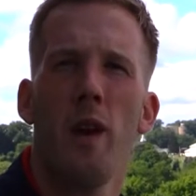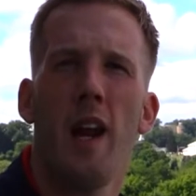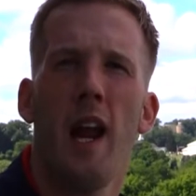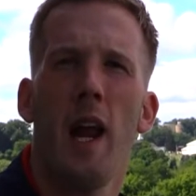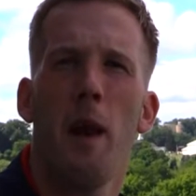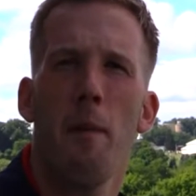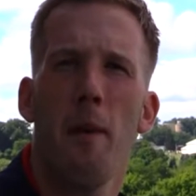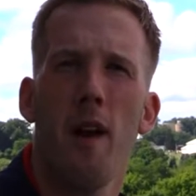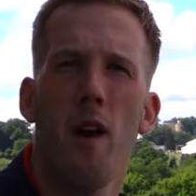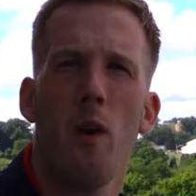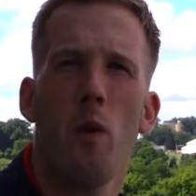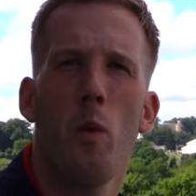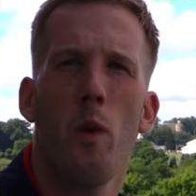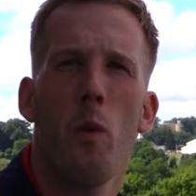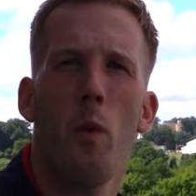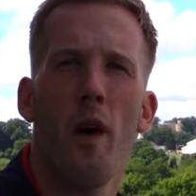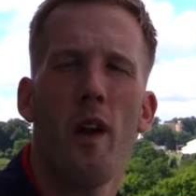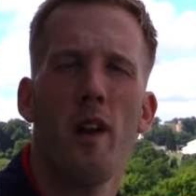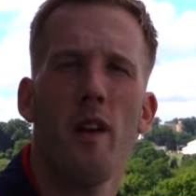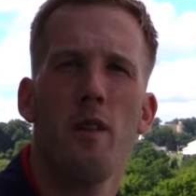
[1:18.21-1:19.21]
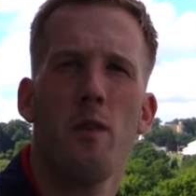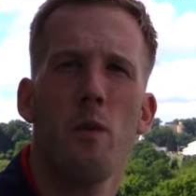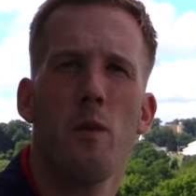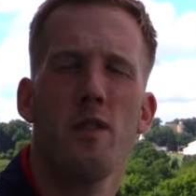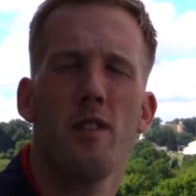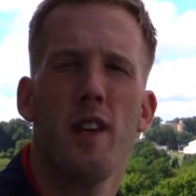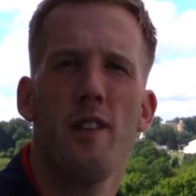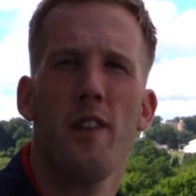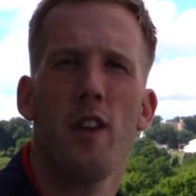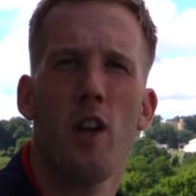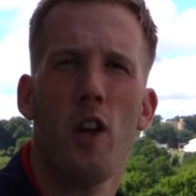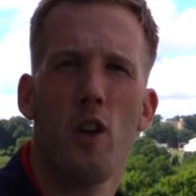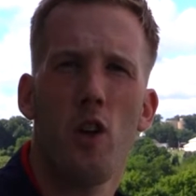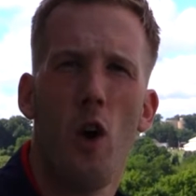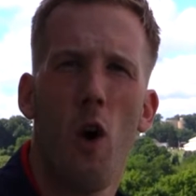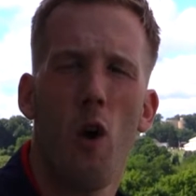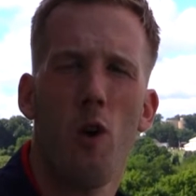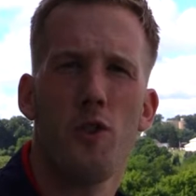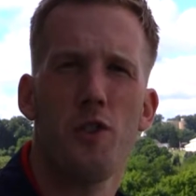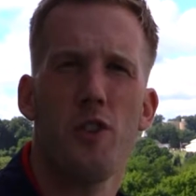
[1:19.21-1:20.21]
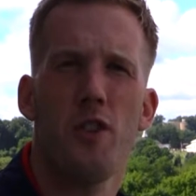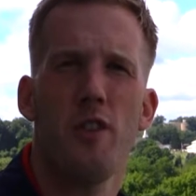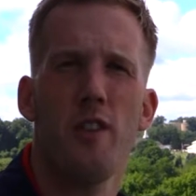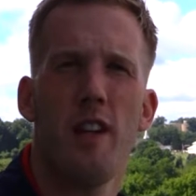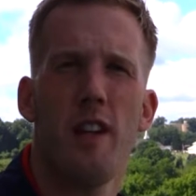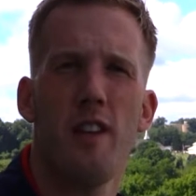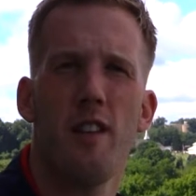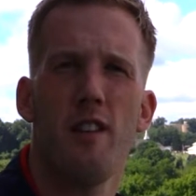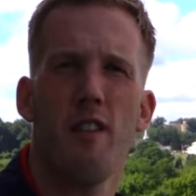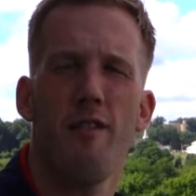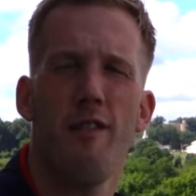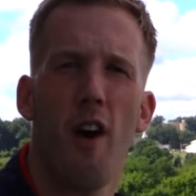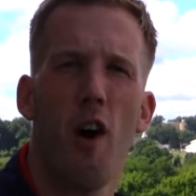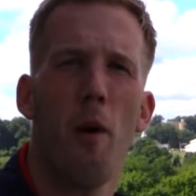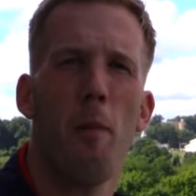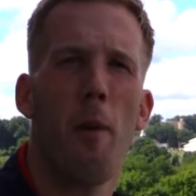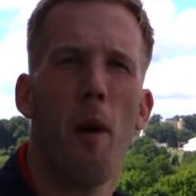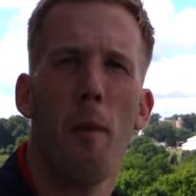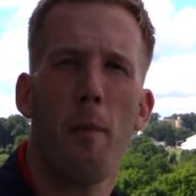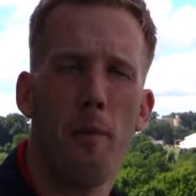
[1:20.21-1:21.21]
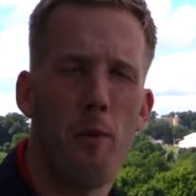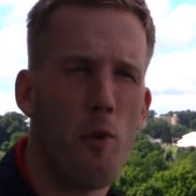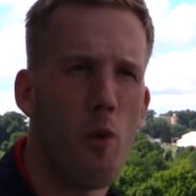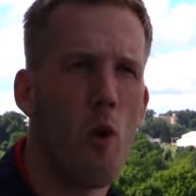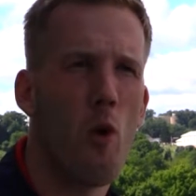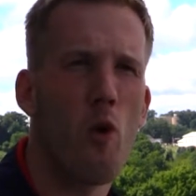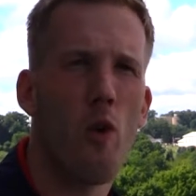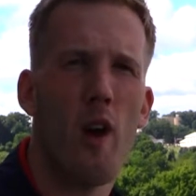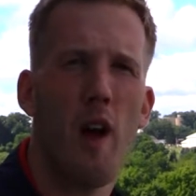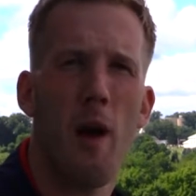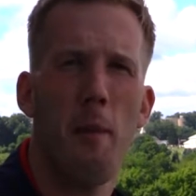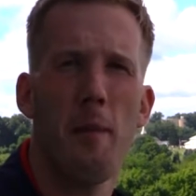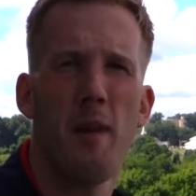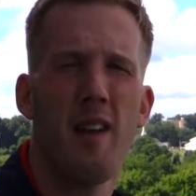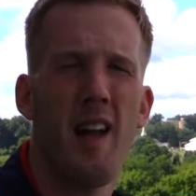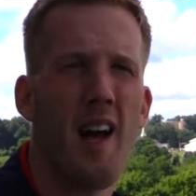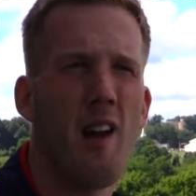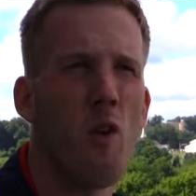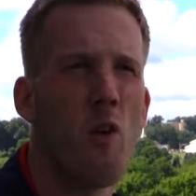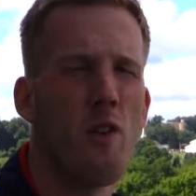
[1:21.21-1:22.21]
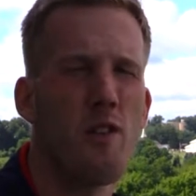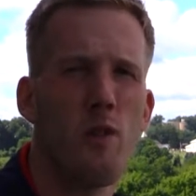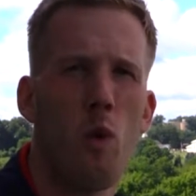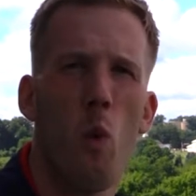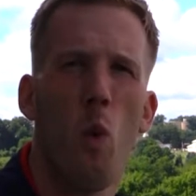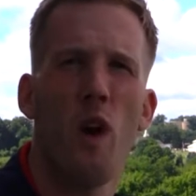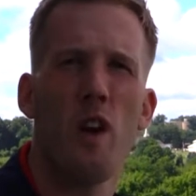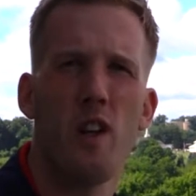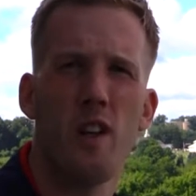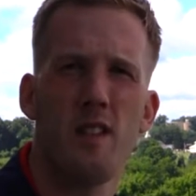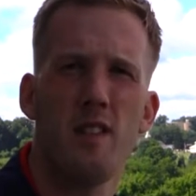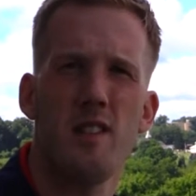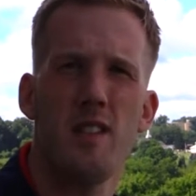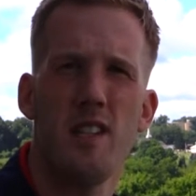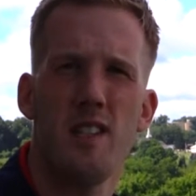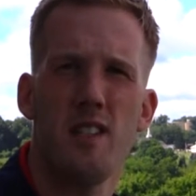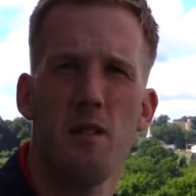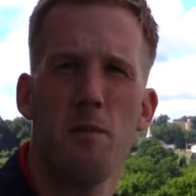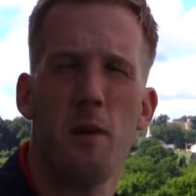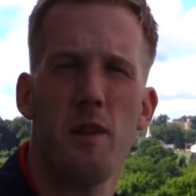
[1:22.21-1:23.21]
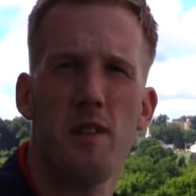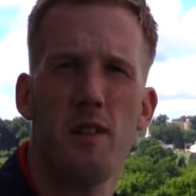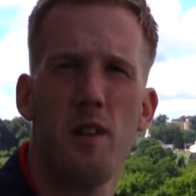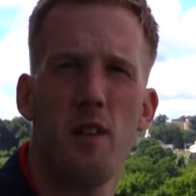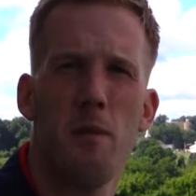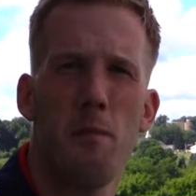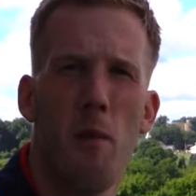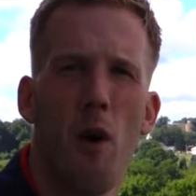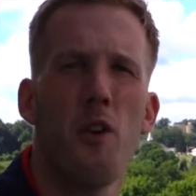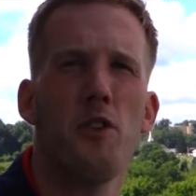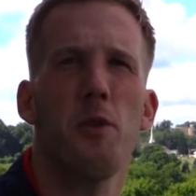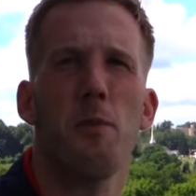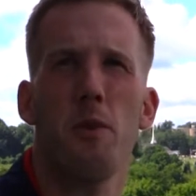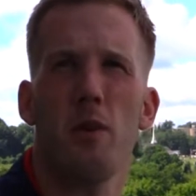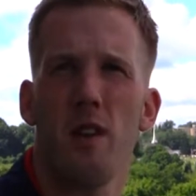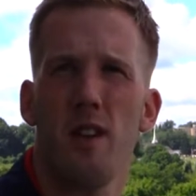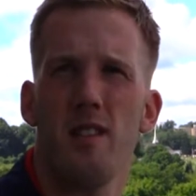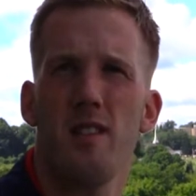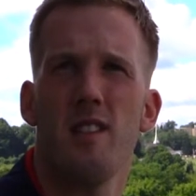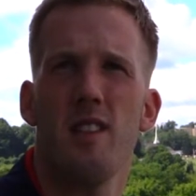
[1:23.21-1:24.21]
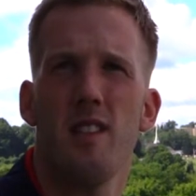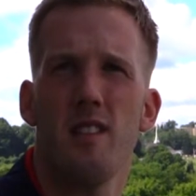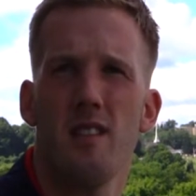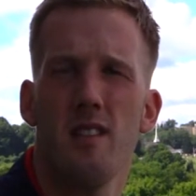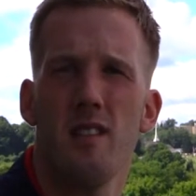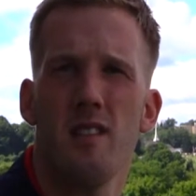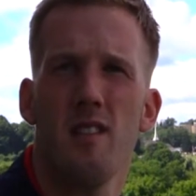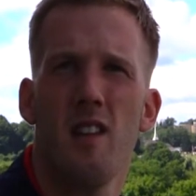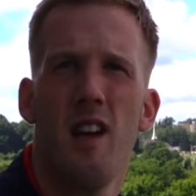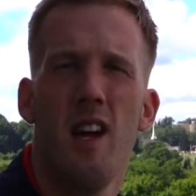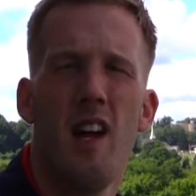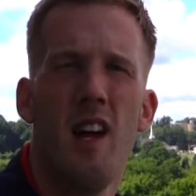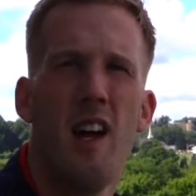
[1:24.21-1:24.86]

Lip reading: We came here and we want to set the good culture and develop our program, and not only to one good season but to multiple good seasons.